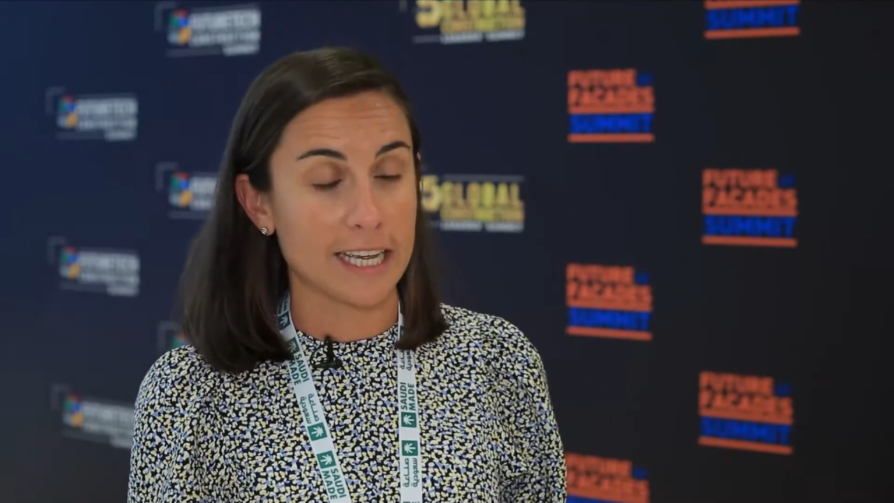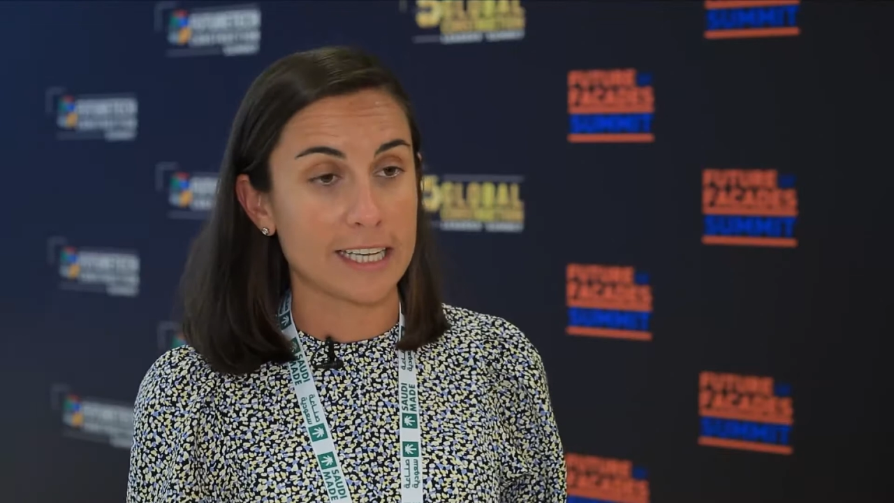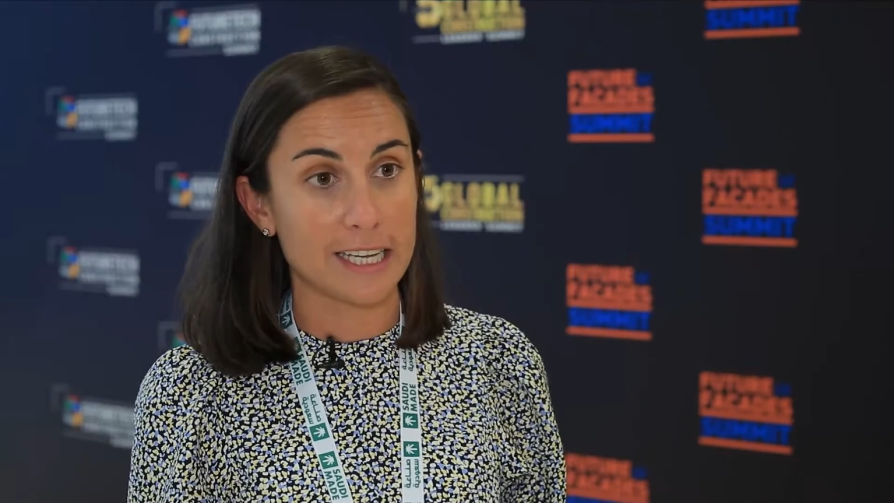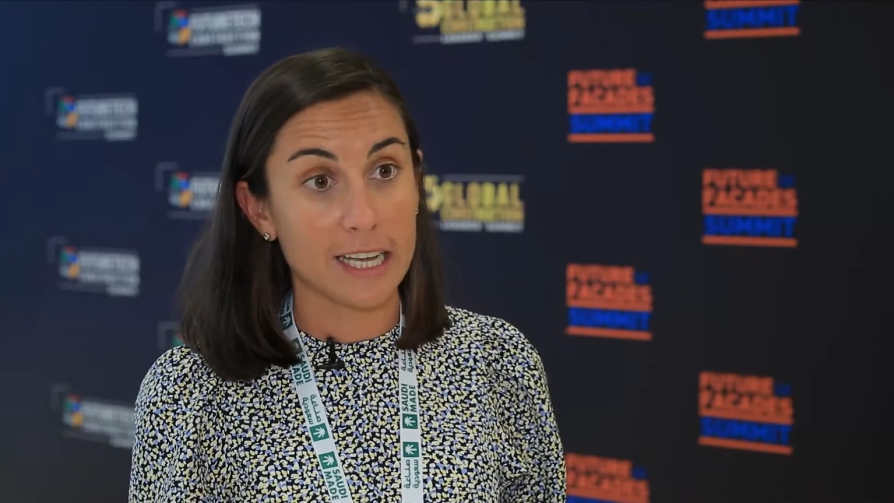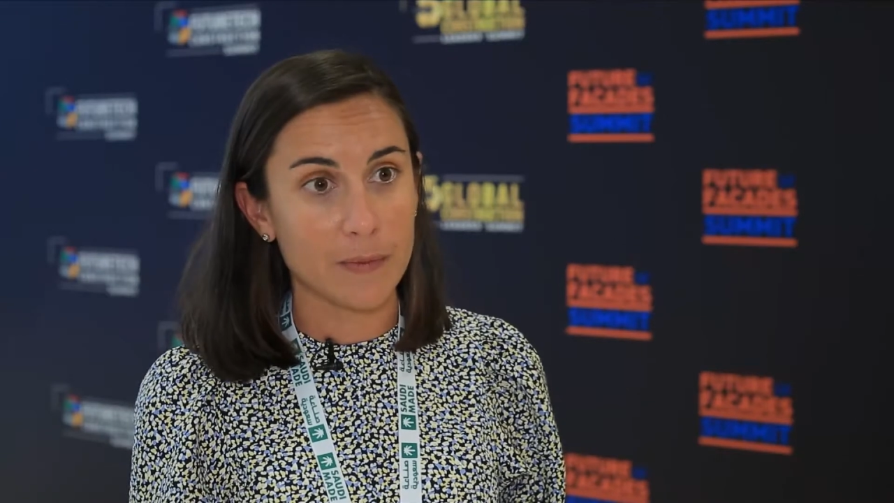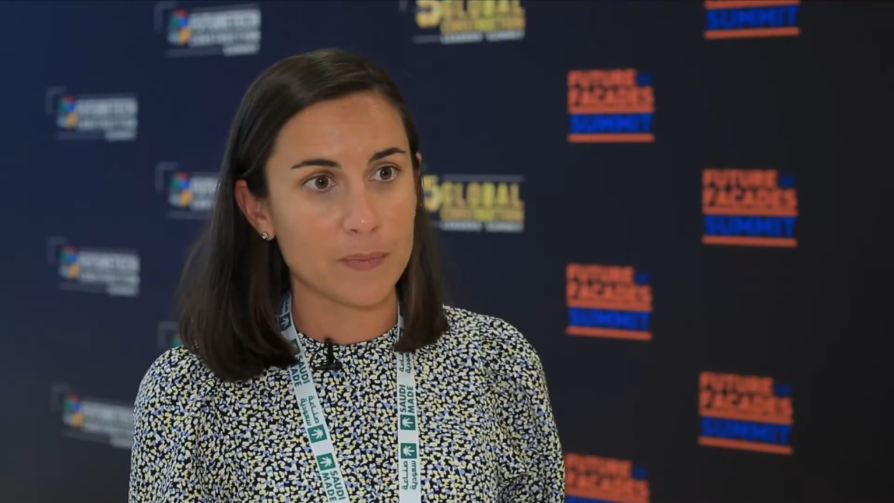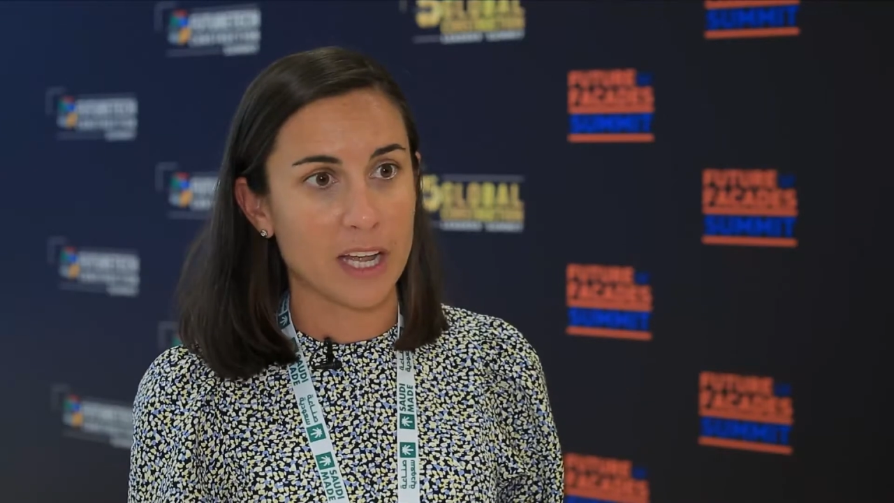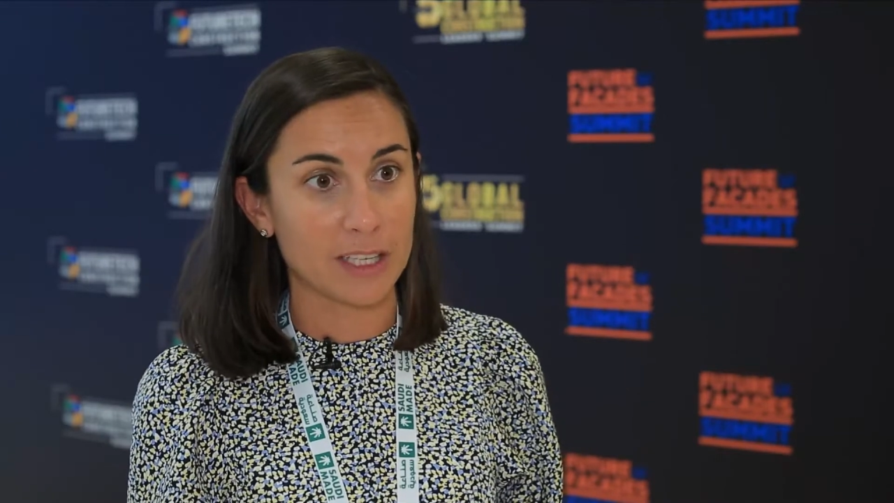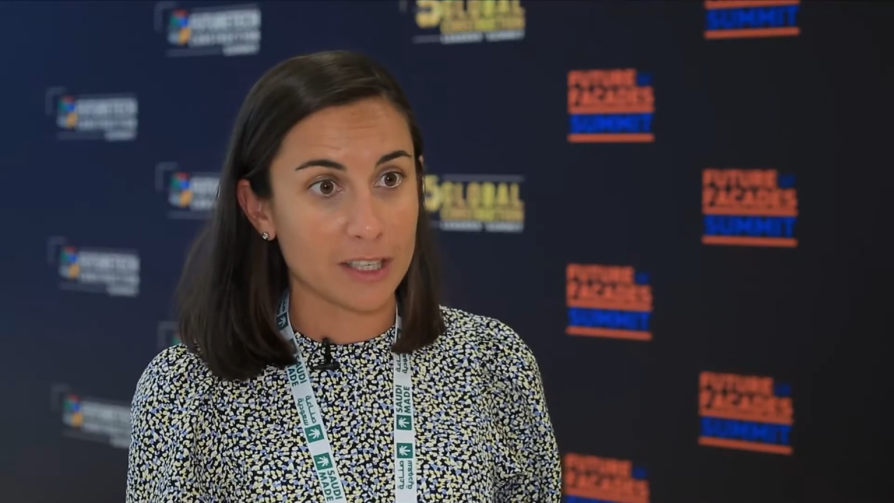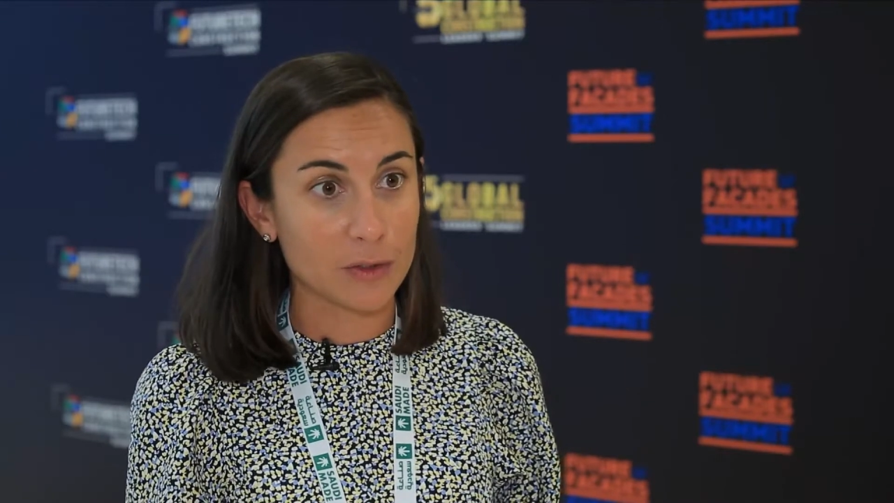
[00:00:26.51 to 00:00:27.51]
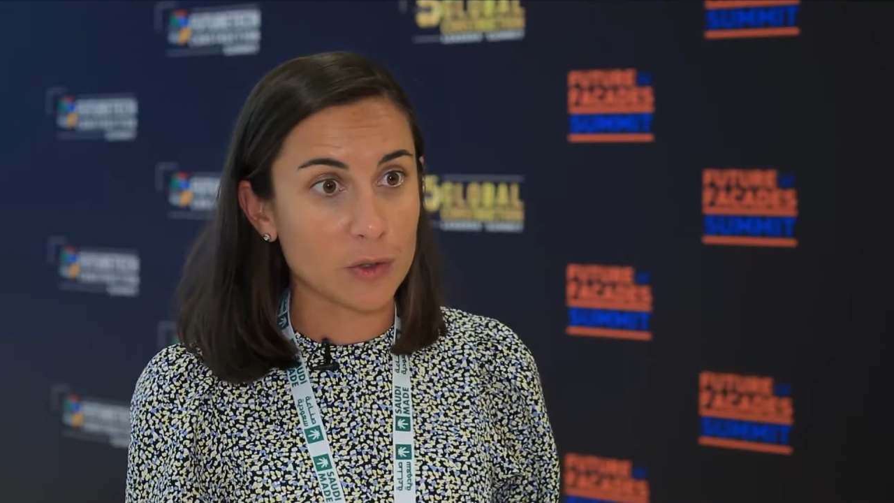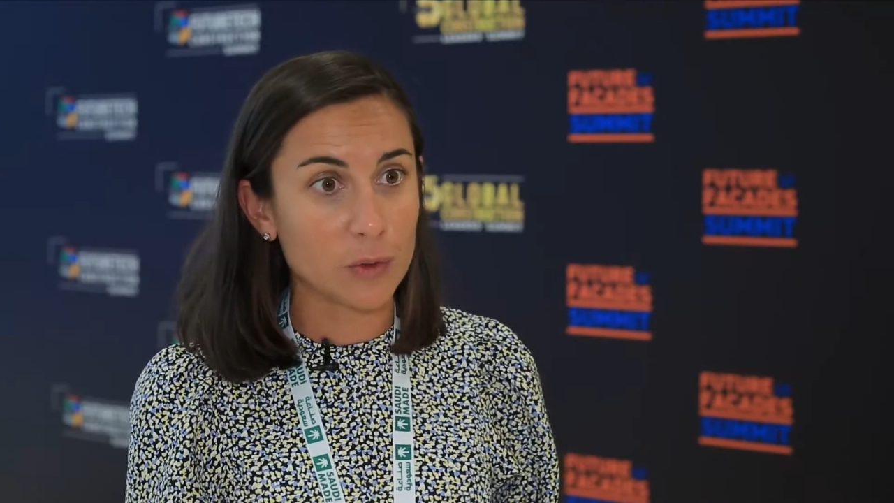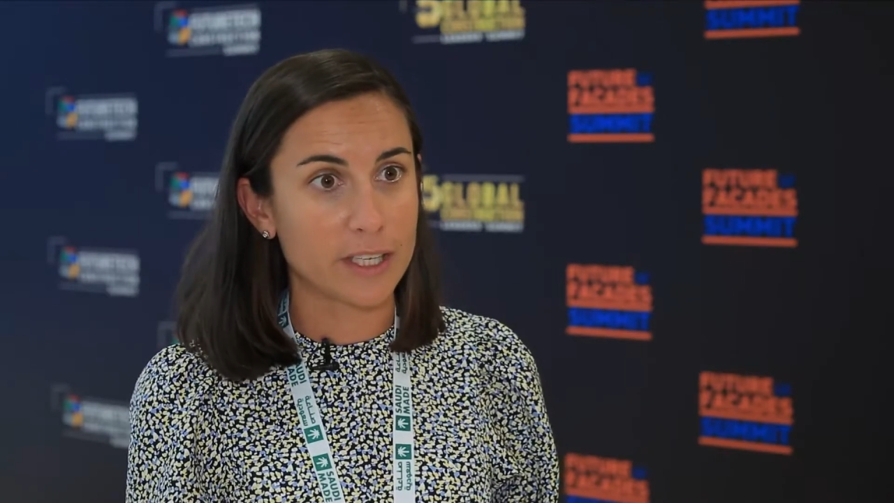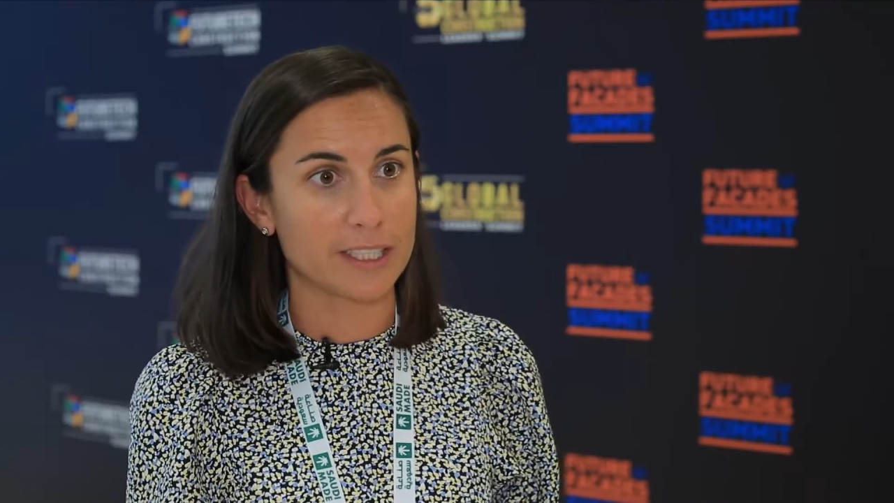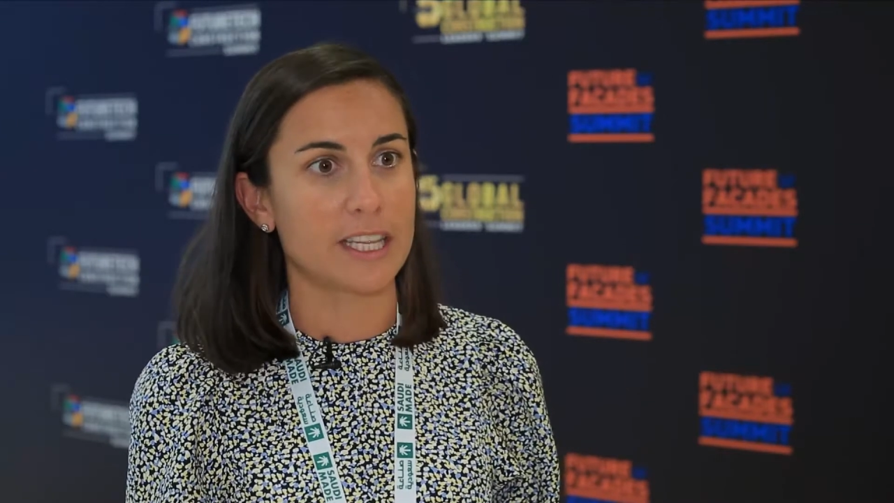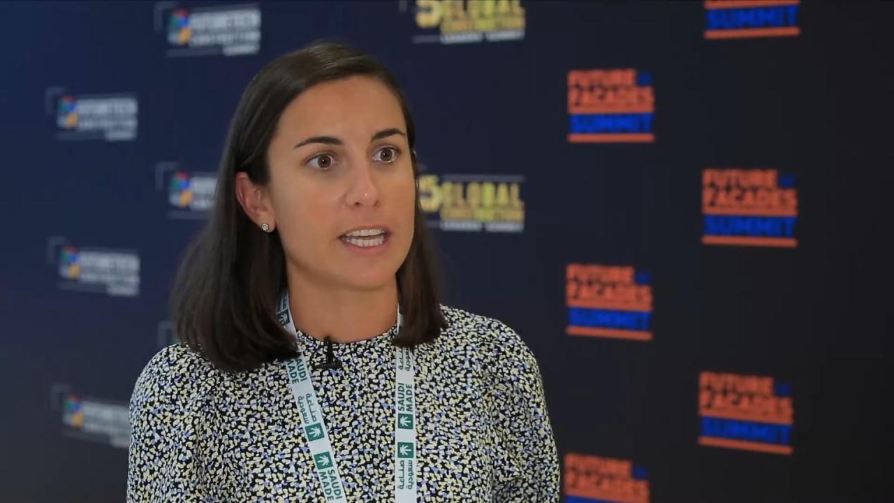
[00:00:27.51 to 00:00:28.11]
a consultant,